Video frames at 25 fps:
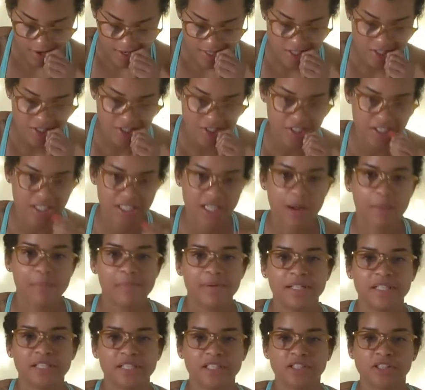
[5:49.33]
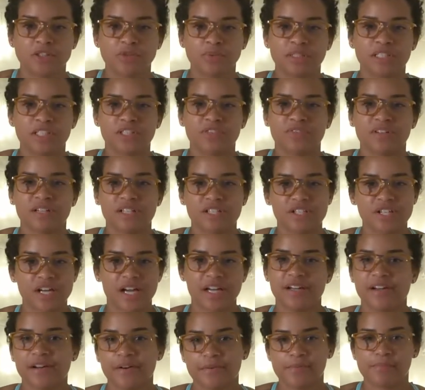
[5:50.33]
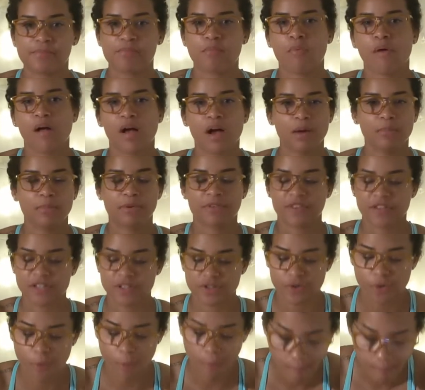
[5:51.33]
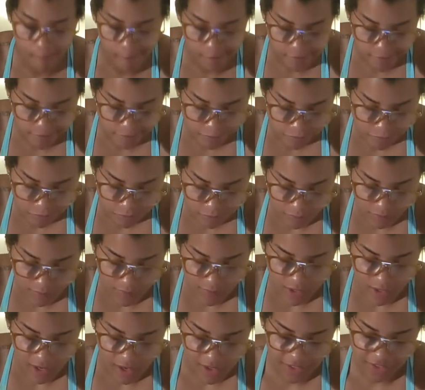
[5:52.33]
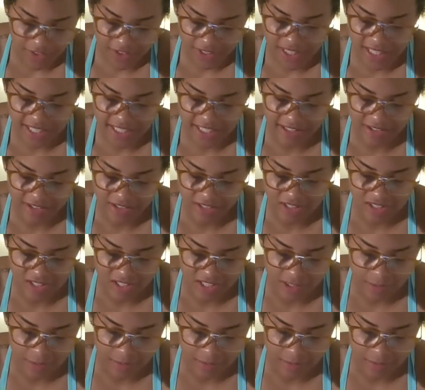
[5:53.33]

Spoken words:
Sorry, I'm eating a Swedish fish. I know, I'm professional. Then I get this